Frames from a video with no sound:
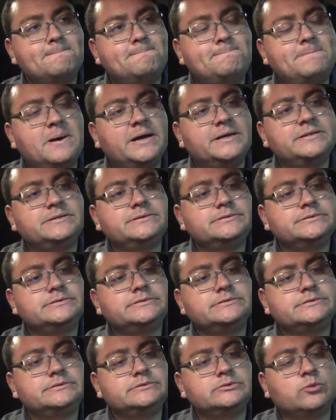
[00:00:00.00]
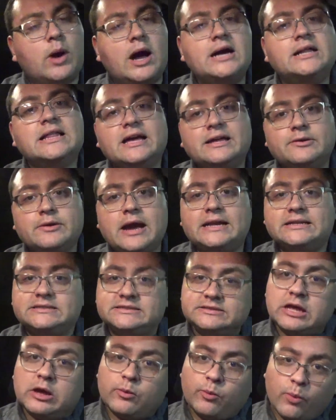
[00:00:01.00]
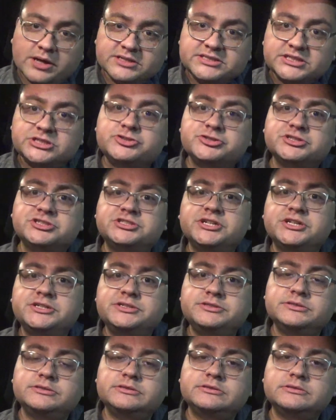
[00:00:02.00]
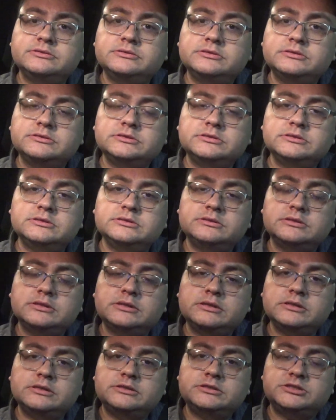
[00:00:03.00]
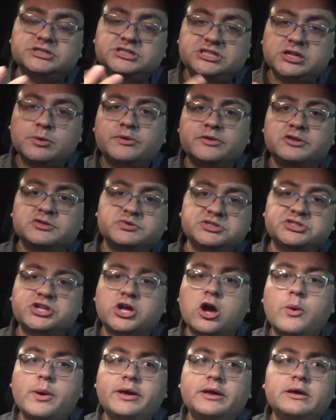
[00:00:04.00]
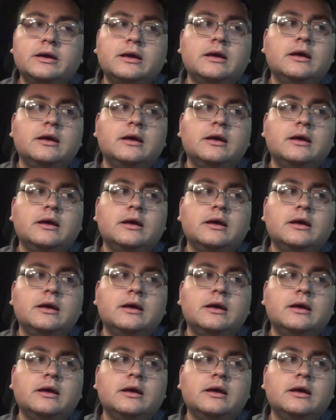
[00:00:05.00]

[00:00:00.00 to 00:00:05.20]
But while I was interested to see where this was going,